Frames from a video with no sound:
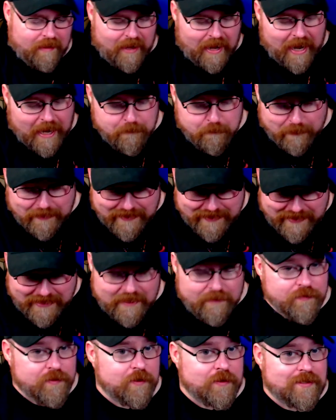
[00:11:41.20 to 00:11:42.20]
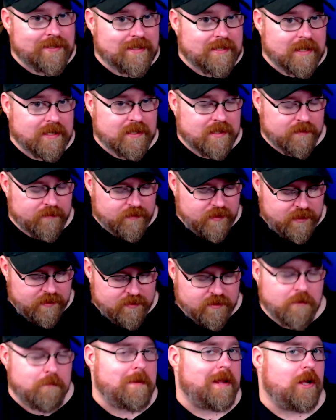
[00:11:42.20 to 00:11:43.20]
I believe there's 6 of these.
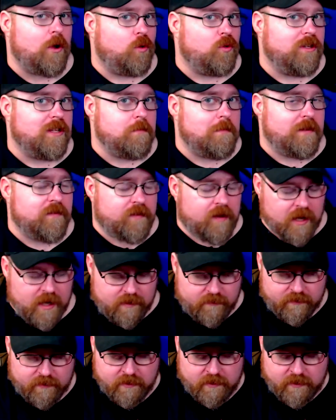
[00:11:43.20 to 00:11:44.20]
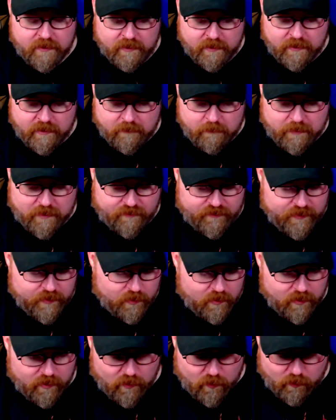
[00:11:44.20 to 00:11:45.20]
There may only be 5. But if there
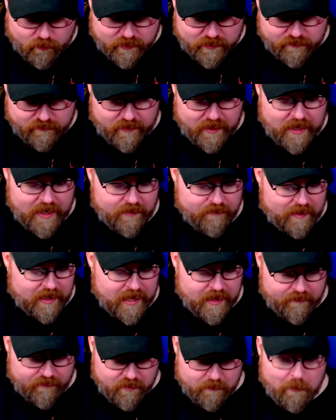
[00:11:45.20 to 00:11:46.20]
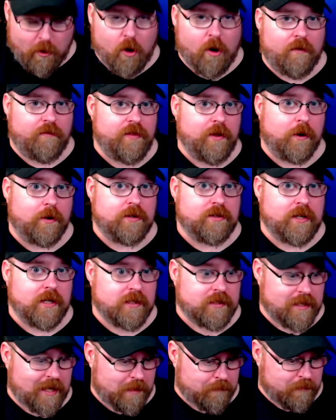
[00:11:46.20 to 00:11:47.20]
are only 5, I have them all. If there are
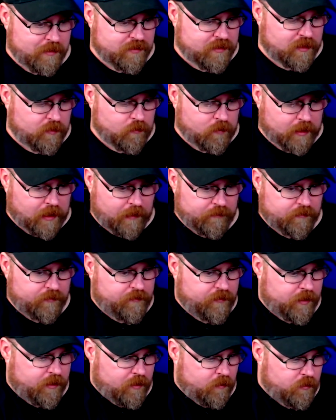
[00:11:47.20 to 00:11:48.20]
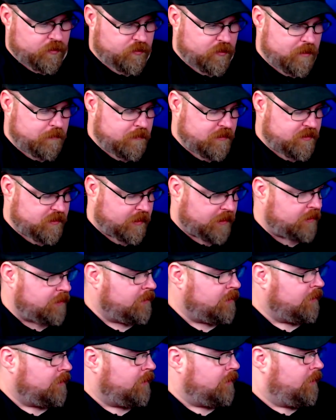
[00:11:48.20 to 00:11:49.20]
6, I am missing one. I have to figure out which one I'm missing.
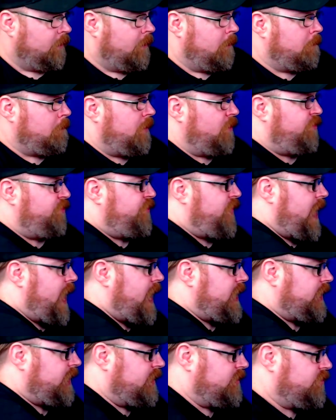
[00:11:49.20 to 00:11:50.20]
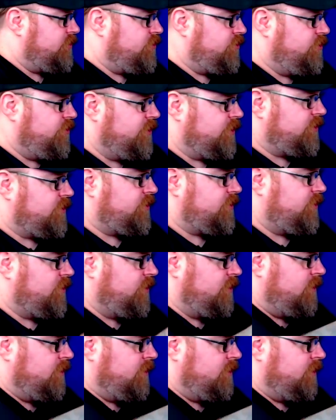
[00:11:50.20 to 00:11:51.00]
But that is just...